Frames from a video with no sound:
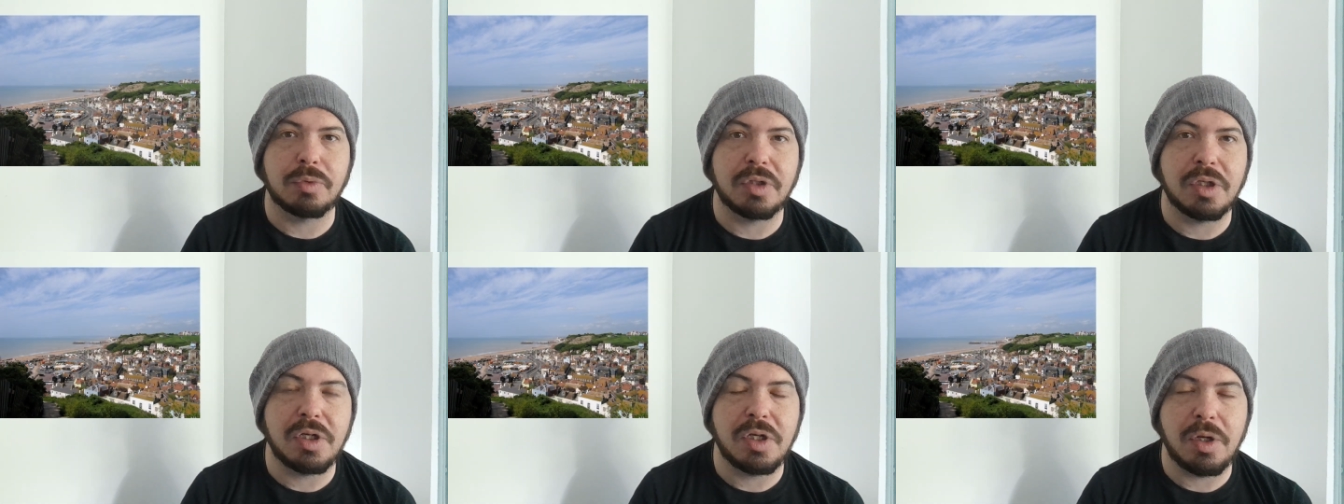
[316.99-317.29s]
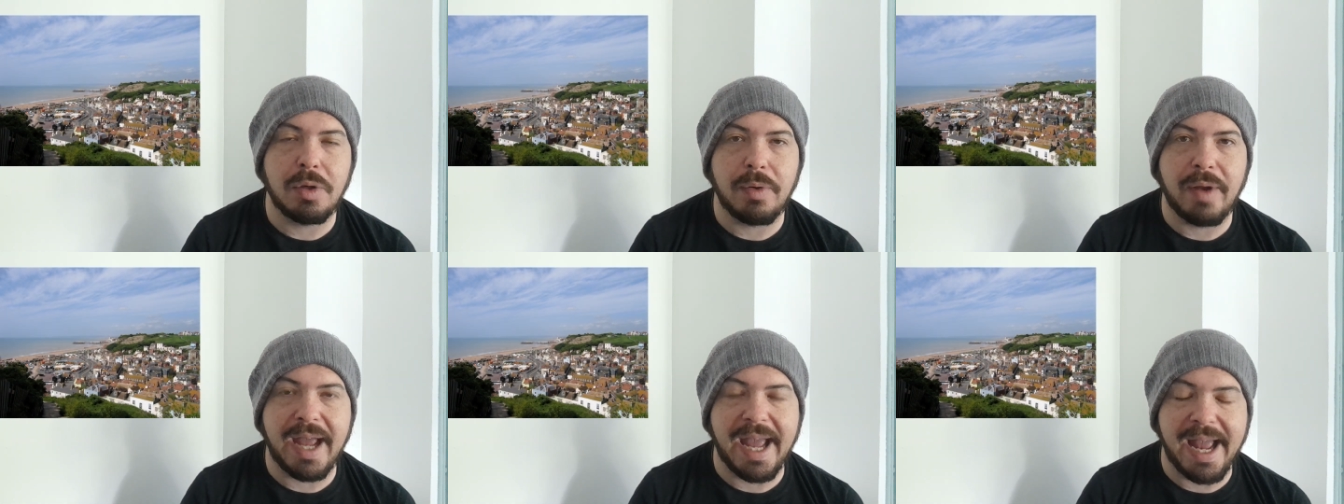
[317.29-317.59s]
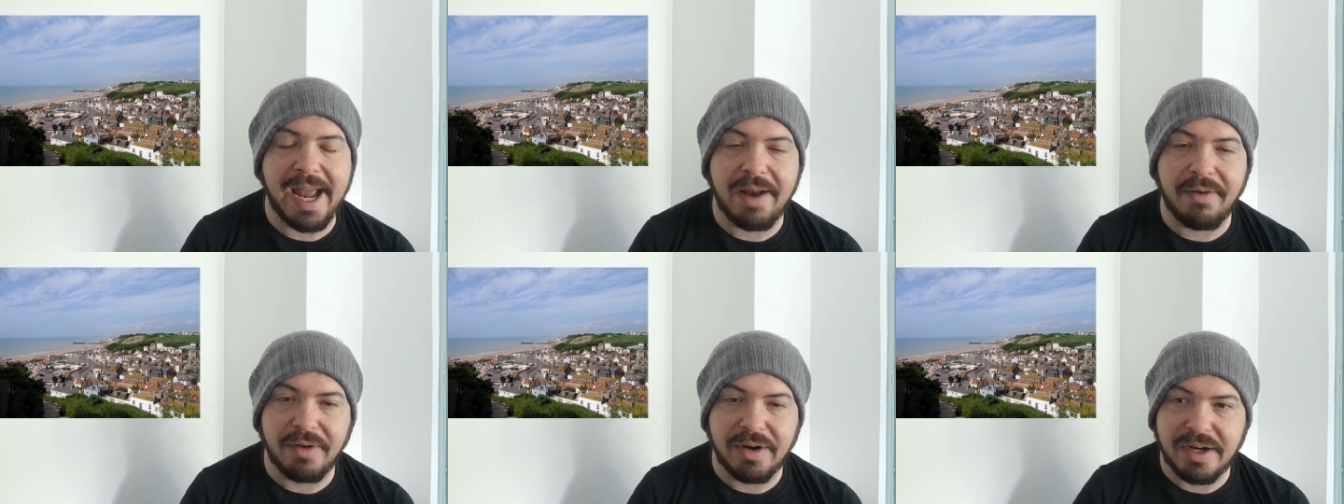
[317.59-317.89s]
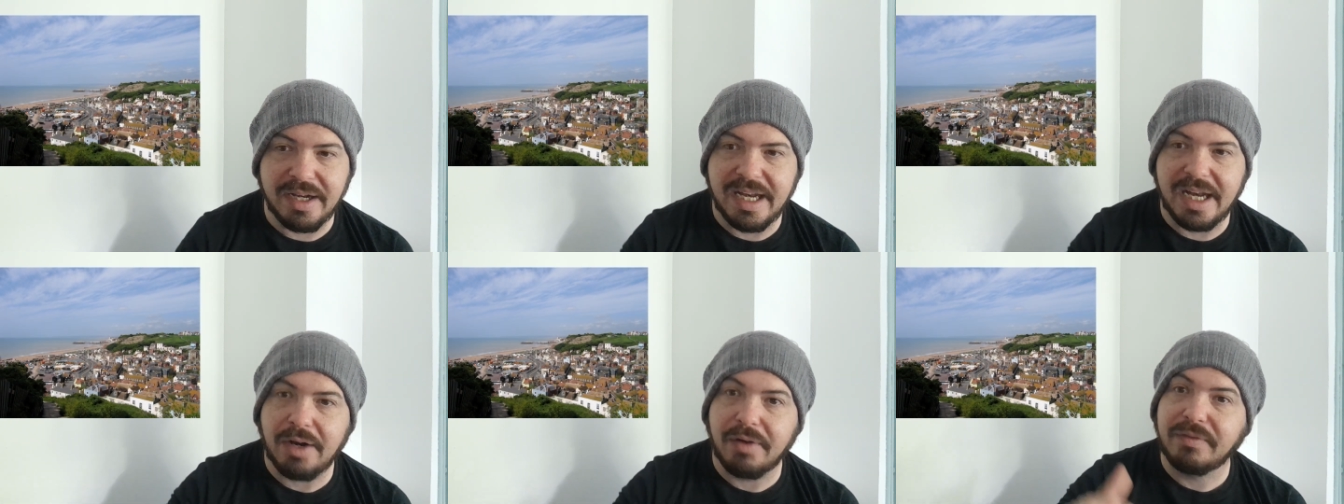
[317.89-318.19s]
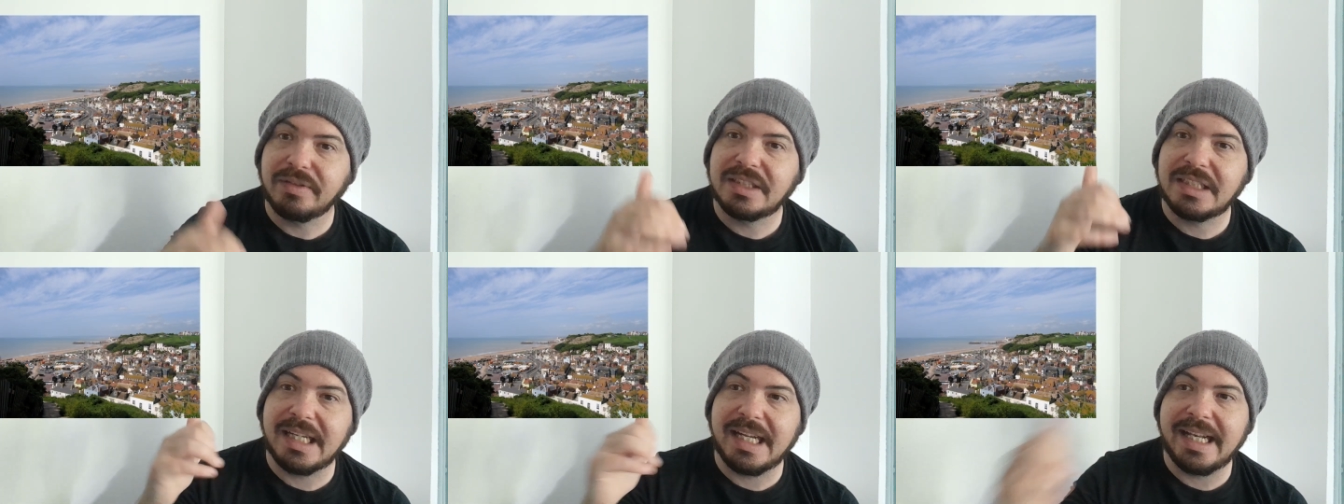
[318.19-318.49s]
the newer area, and then
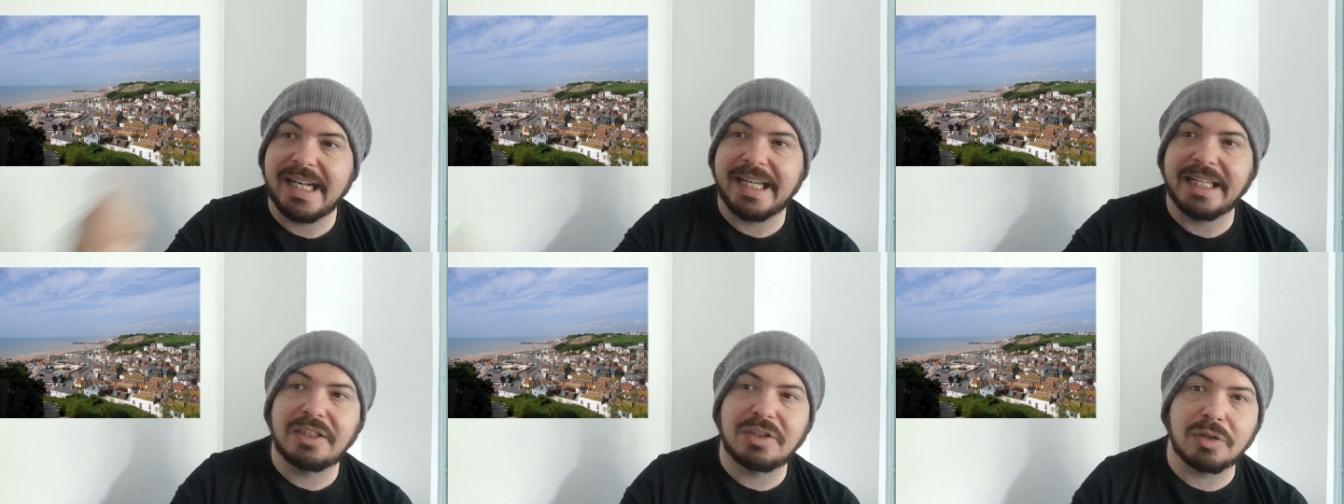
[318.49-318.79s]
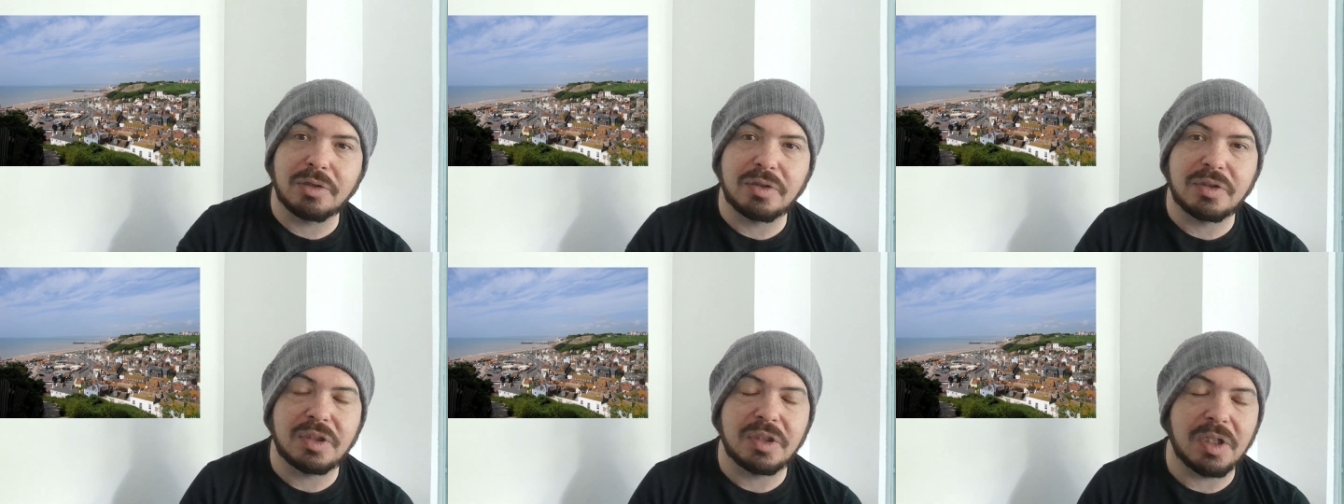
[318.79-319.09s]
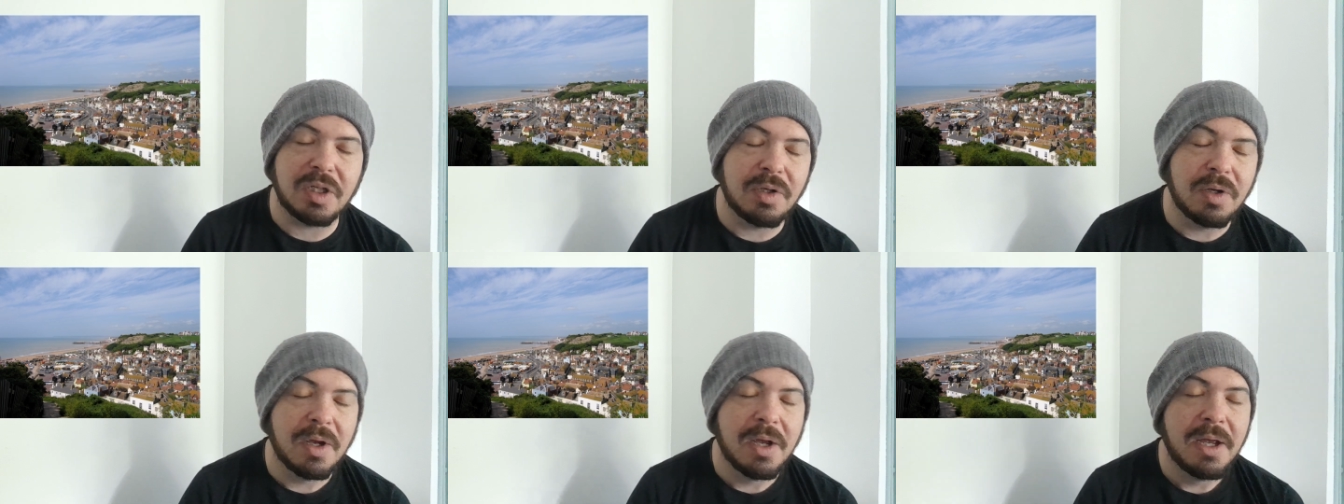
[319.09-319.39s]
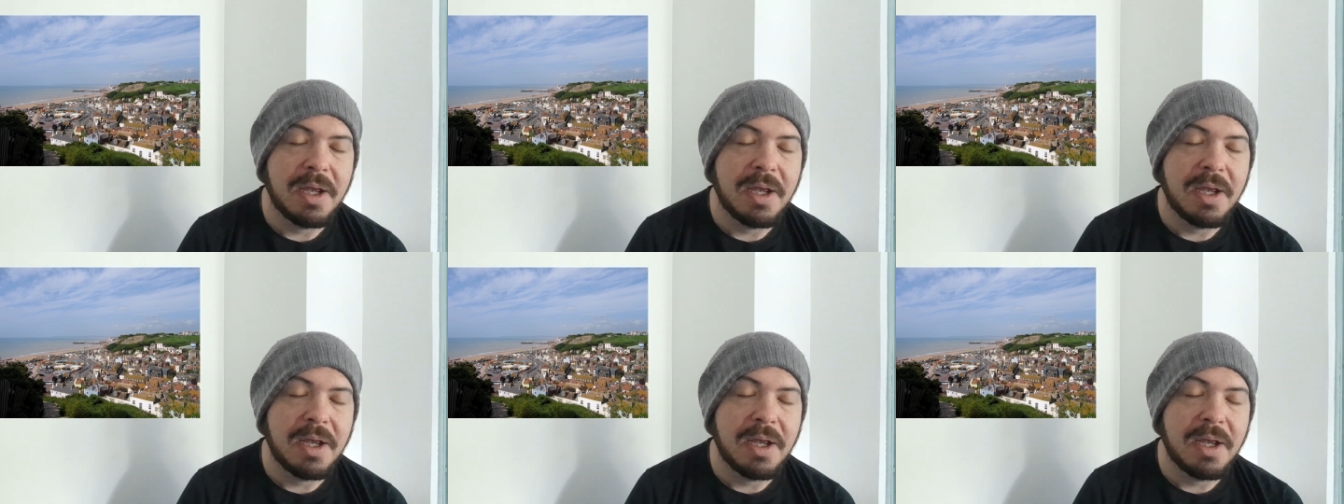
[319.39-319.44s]
obviously it leads on to